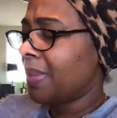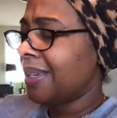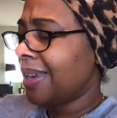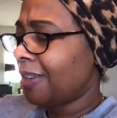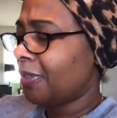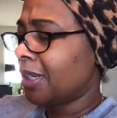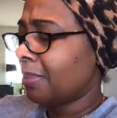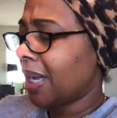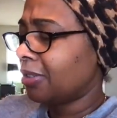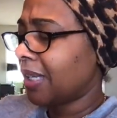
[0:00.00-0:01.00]
me nothing
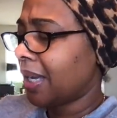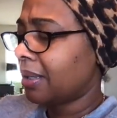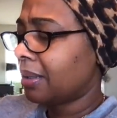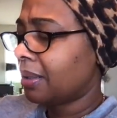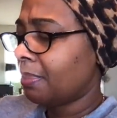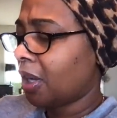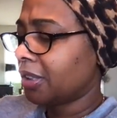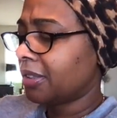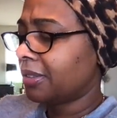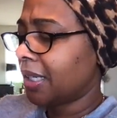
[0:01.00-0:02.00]
about that,
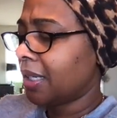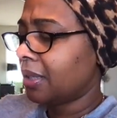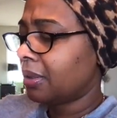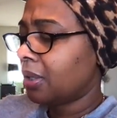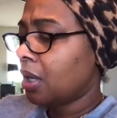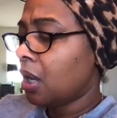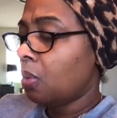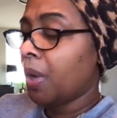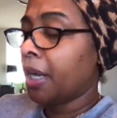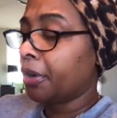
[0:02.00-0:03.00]
Martha said.
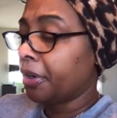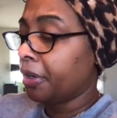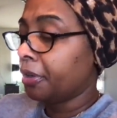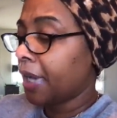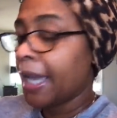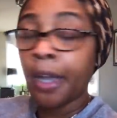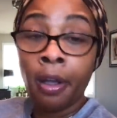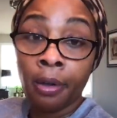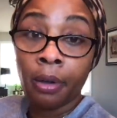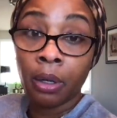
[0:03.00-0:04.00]
Well, girl, they gone.